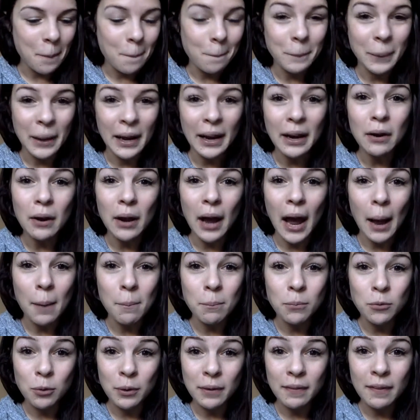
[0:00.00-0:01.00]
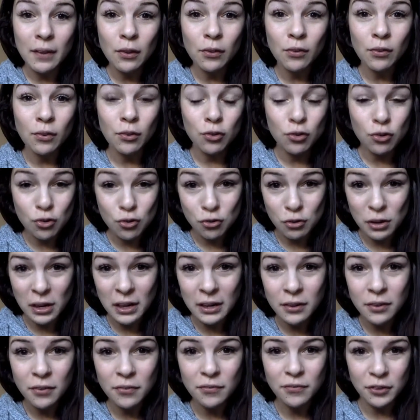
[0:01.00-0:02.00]
But I'm doing this
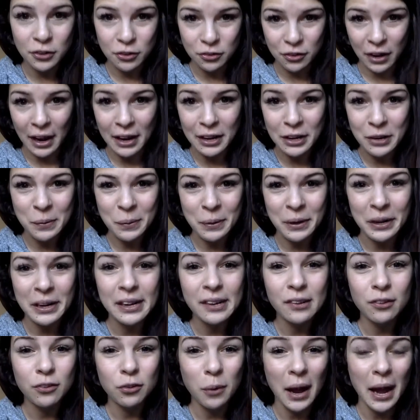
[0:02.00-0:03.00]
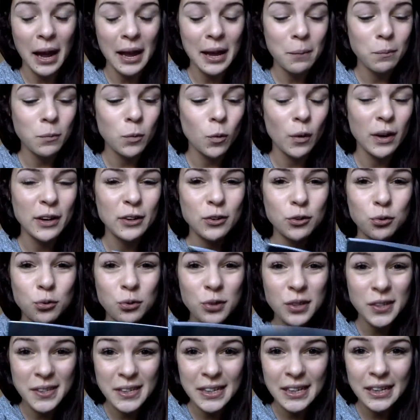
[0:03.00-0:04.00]
strict for January, so I am going to
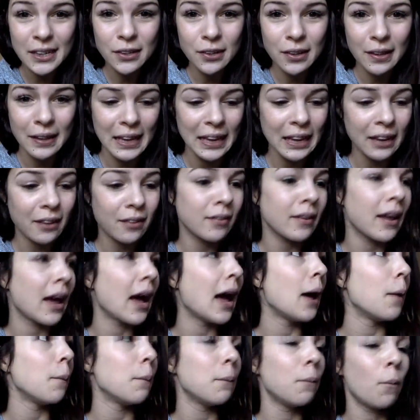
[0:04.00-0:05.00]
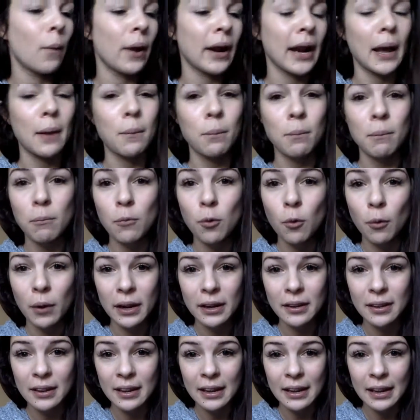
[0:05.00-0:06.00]
stick to this when I'm going
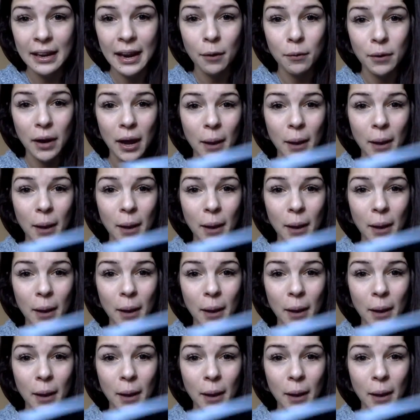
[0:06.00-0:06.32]
to eat out.